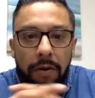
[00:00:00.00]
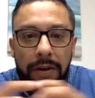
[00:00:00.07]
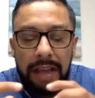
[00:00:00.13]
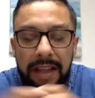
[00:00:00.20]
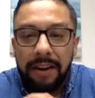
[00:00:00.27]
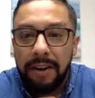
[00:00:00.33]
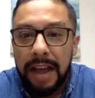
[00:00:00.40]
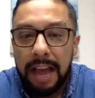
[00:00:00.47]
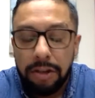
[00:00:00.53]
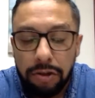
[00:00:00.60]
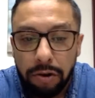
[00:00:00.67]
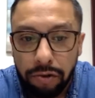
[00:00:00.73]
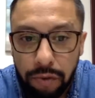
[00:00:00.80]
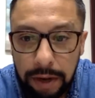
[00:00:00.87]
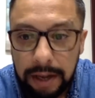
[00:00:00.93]

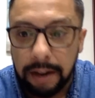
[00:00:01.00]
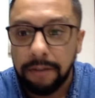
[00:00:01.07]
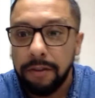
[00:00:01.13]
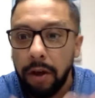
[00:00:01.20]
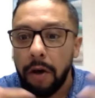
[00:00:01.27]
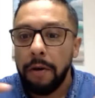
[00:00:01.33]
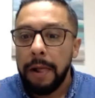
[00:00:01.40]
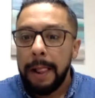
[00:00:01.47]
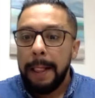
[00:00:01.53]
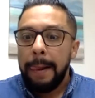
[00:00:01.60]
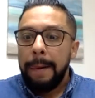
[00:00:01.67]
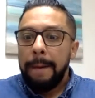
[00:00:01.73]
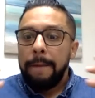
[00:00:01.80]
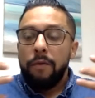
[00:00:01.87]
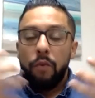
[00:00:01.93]
international treaty. So
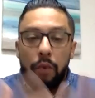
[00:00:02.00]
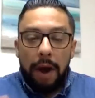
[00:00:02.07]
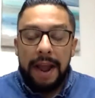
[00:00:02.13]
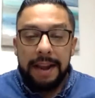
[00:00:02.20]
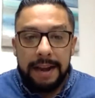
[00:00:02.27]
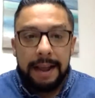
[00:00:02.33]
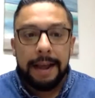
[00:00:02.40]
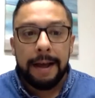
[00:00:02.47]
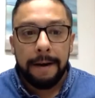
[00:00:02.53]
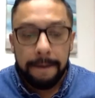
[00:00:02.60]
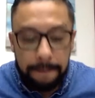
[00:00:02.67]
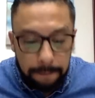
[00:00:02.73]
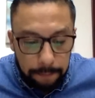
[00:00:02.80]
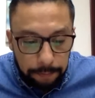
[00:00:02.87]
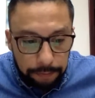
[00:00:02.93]
right now,
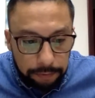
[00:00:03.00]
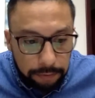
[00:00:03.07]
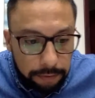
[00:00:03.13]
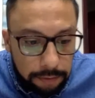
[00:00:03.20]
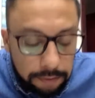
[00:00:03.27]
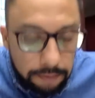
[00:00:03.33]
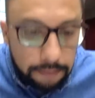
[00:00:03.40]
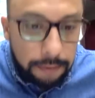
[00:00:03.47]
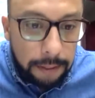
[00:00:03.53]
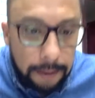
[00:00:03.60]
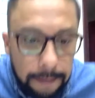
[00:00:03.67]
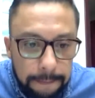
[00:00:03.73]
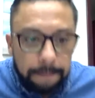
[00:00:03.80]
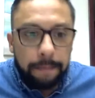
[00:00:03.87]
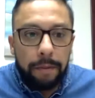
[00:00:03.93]

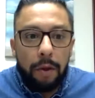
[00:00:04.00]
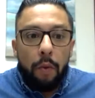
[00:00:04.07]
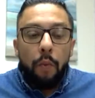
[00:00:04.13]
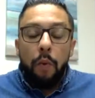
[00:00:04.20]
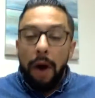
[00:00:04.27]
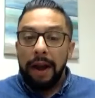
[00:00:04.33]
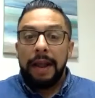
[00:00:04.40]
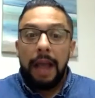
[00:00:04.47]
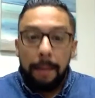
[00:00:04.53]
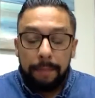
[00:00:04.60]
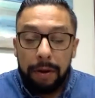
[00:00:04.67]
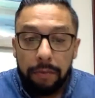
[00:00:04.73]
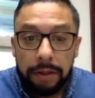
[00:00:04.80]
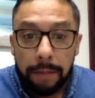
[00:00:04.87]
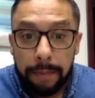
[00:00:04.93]
what
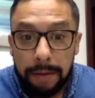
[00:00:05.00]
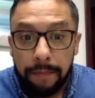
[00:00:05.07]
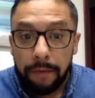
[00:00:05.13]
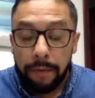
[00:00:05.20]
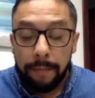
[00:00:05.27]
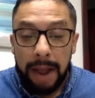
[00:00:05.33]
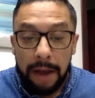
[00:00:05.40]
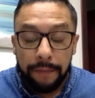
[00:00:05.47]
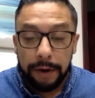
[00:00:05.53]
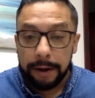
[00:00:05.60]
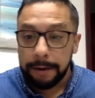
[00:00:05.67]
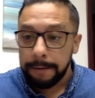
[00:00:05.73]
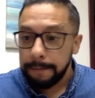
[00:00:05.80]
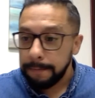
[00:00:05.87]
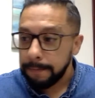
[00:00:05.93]
happened with the people from Africa?
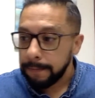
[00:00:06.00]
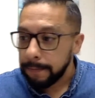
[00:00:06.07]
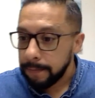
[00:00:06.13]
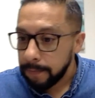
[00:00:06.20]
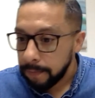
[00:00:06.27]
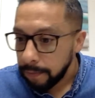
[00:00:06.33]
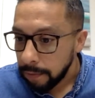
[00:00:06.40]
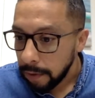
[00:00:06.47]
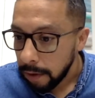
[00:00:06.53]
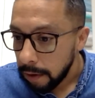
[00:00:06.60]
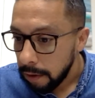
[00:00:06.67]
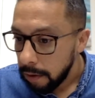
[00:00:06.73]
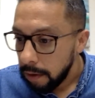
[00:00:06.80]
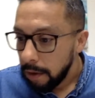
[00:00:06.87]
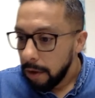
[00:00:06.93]

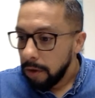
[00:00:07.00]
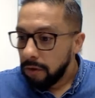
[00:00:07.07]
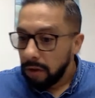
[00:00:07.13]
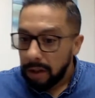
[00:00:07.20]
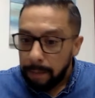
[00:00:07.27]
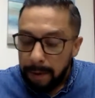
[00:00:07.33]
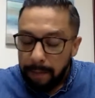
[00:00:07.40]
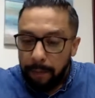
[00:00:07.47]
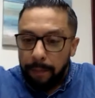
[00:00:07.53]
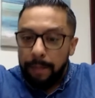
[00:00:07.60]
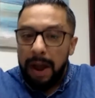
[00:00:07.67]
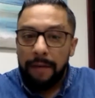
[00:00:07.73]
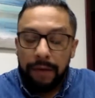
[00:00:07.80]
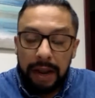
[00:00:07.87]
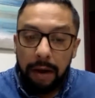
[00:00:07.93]
So the people from
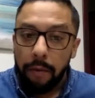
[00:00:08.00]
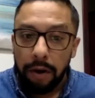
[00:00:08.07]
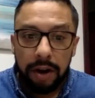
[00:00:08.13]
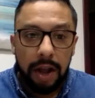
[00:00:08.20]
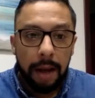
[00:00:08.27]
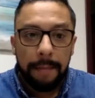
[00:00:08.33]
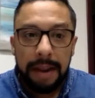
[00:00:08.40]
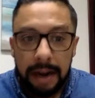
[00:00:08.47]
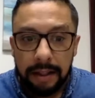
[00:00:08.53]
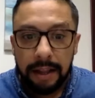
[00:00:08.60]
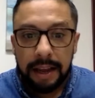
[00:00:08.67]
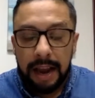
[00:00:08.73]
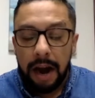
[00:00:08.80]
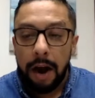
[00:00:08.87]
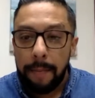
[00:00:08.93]
Africa were coming in the
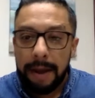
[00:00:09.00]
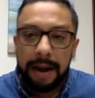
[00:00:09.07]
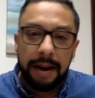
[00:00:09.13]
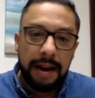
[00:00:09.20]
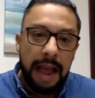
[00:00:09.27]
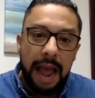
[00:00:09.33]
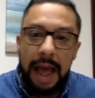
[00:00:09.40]
caravan and